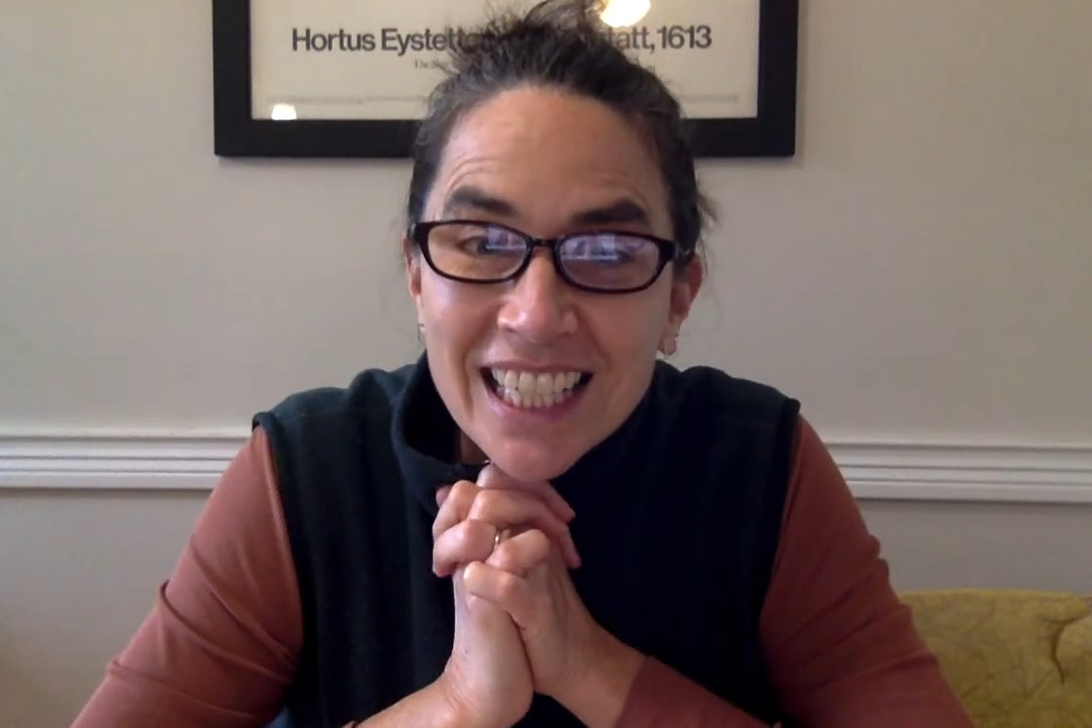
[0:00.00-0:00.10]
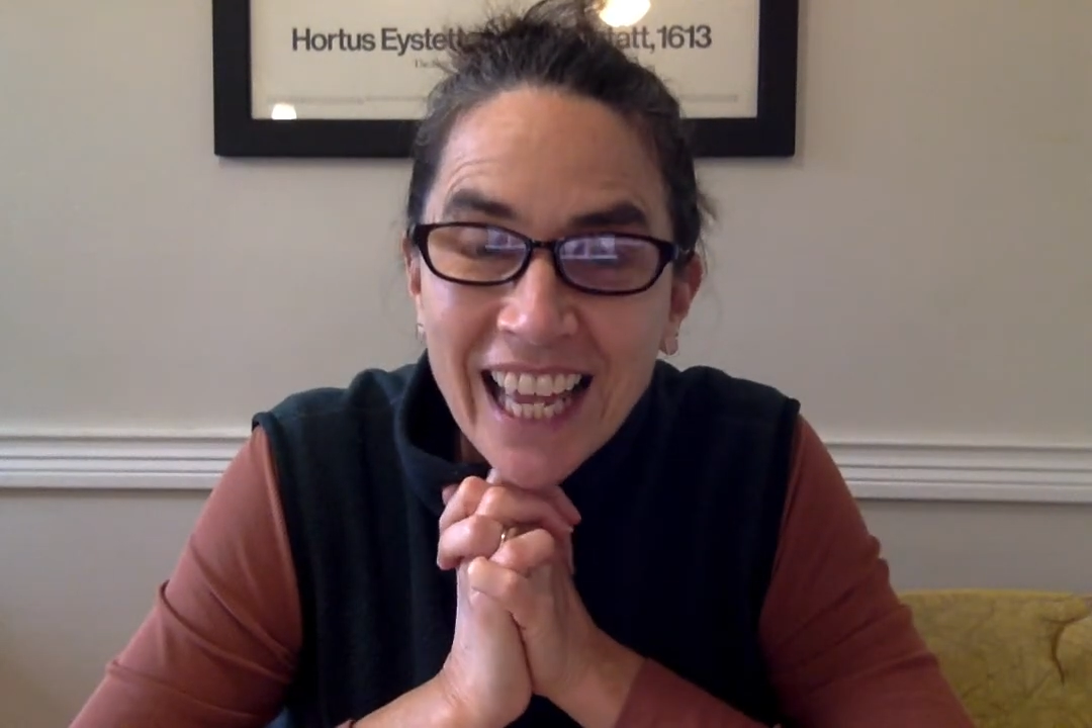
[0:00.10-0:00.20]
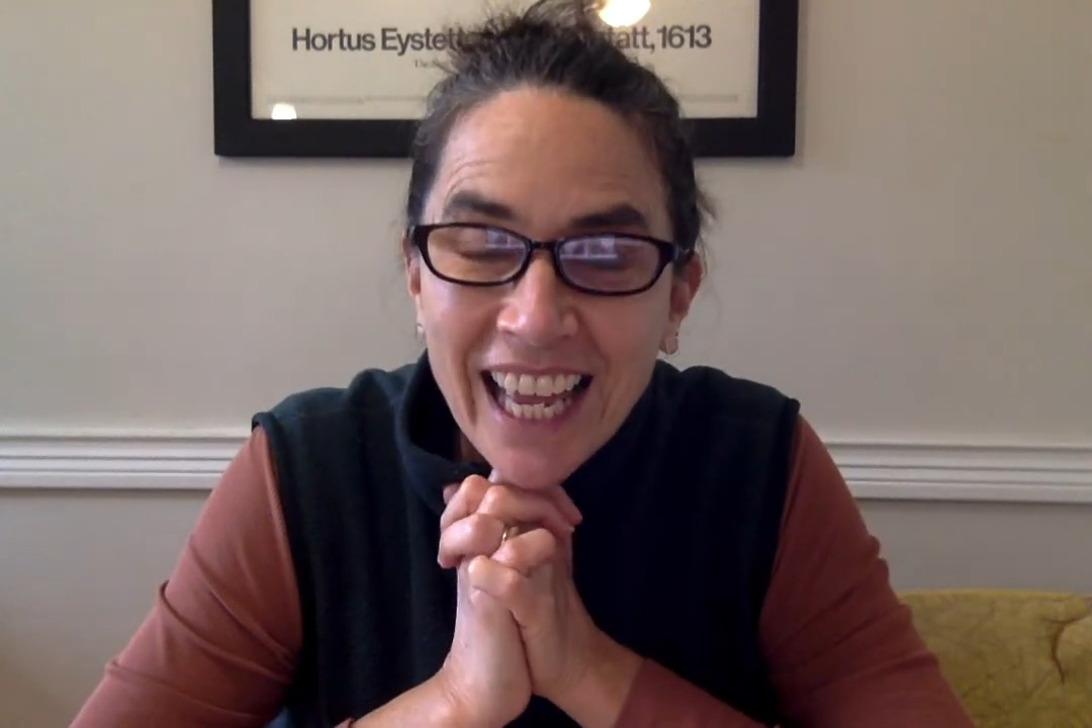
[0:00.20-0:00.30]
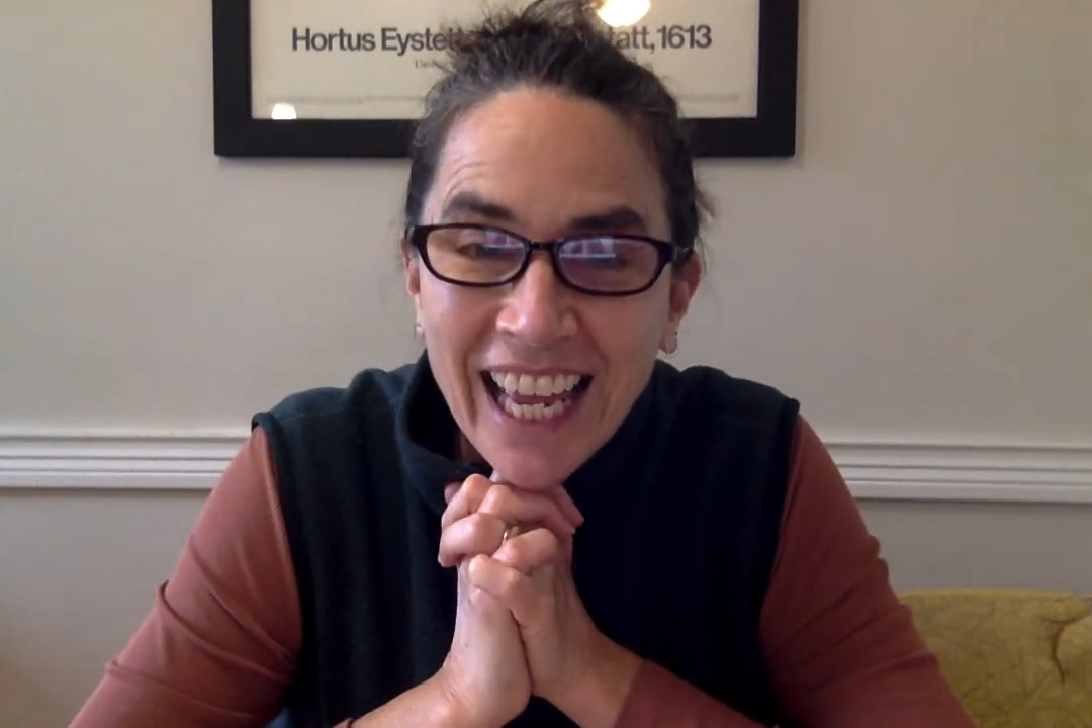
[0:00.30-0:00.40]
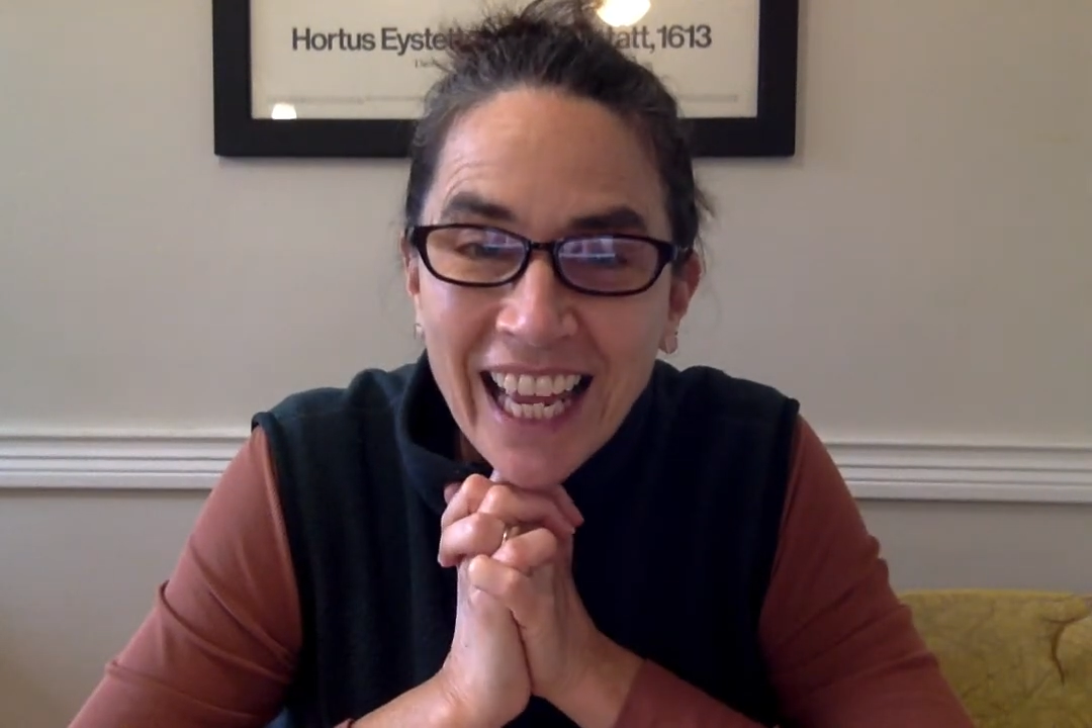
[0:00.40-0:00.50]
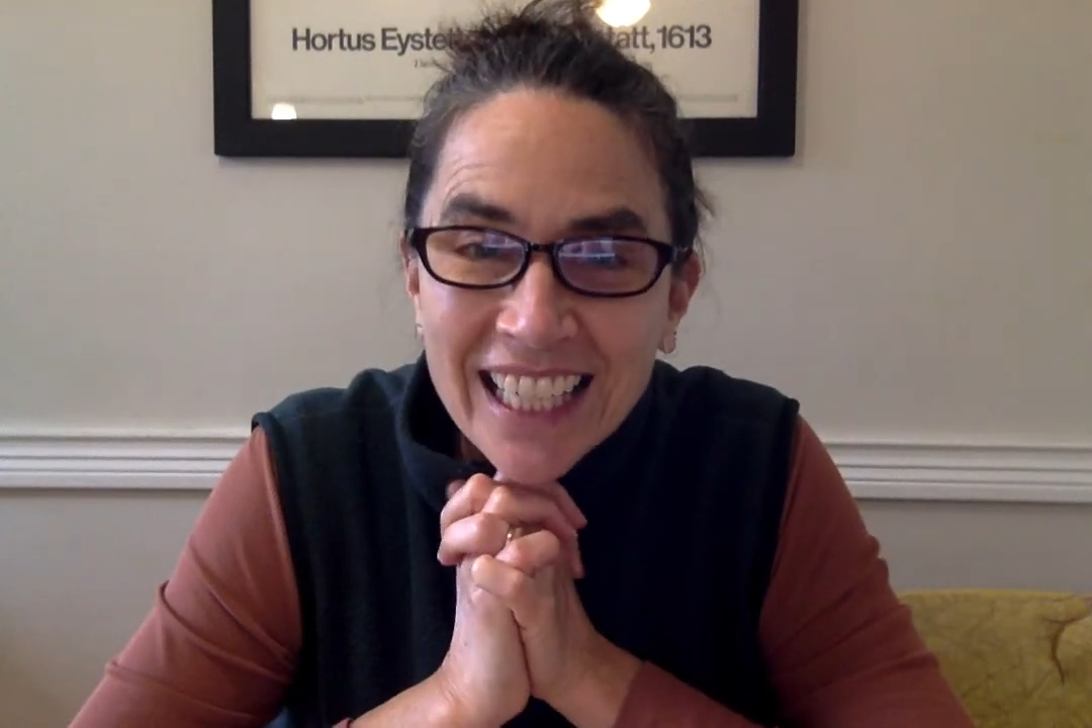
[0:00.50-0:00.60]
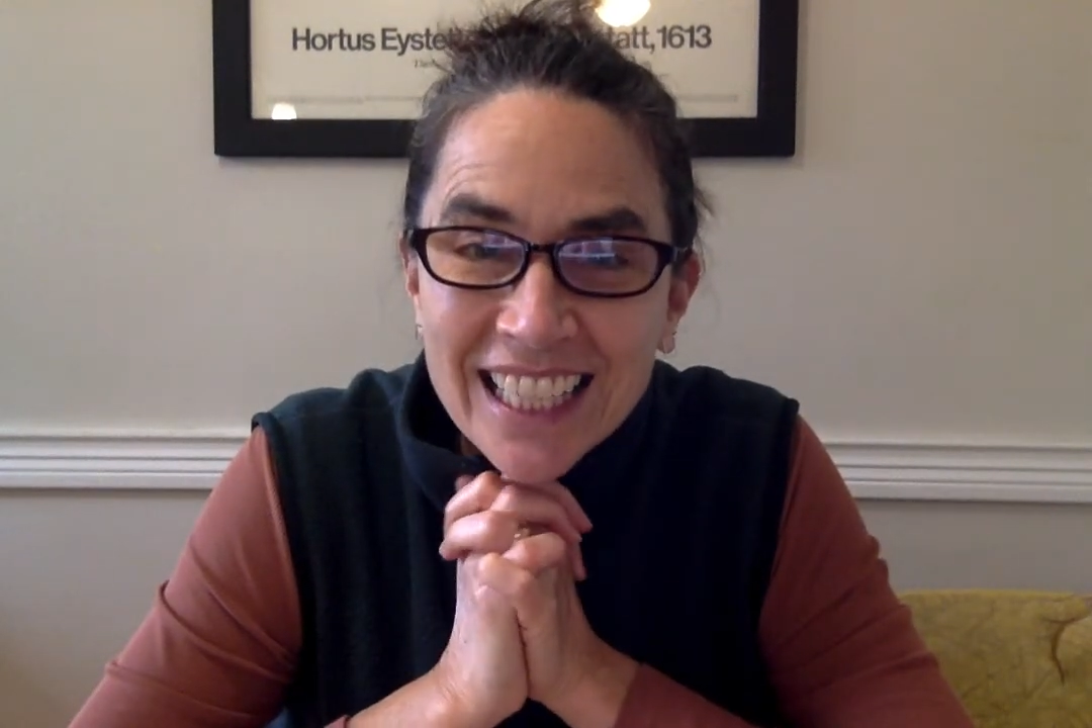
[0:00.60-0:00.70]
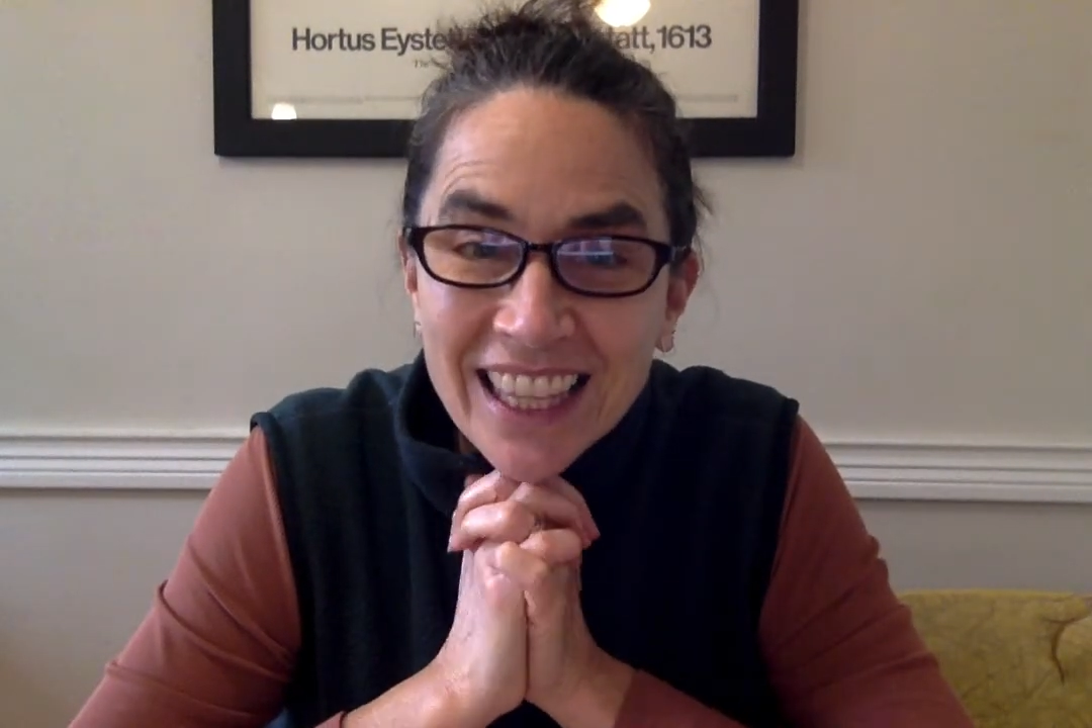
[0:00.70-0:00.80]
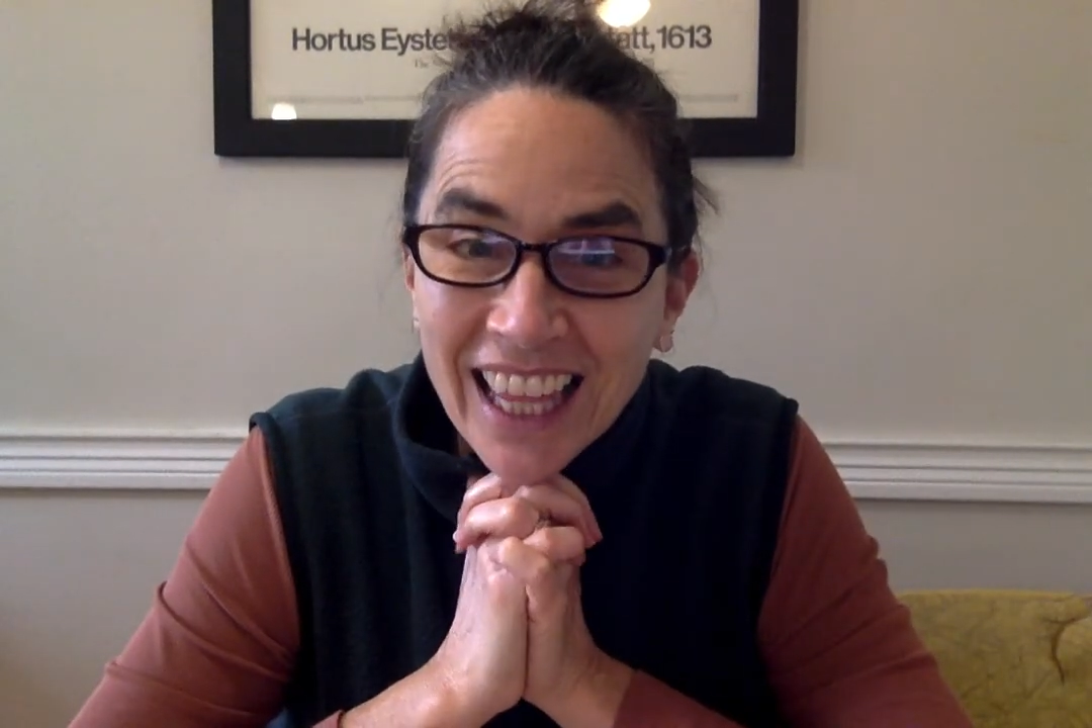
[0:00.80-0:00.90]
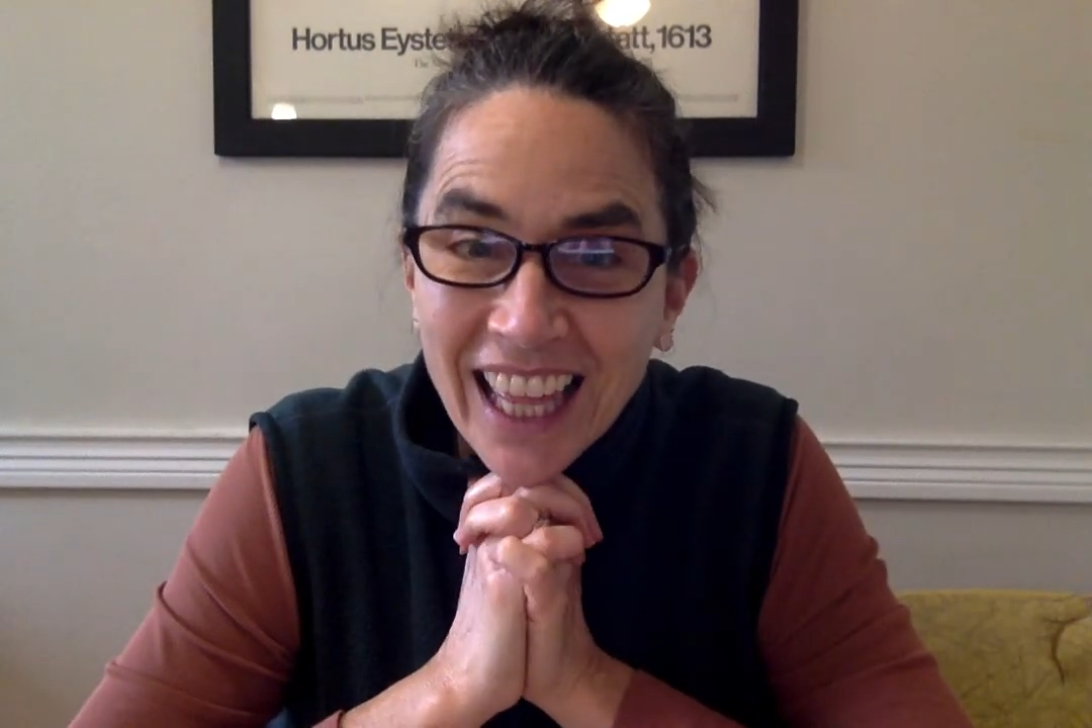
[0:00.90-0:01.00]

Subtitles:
and the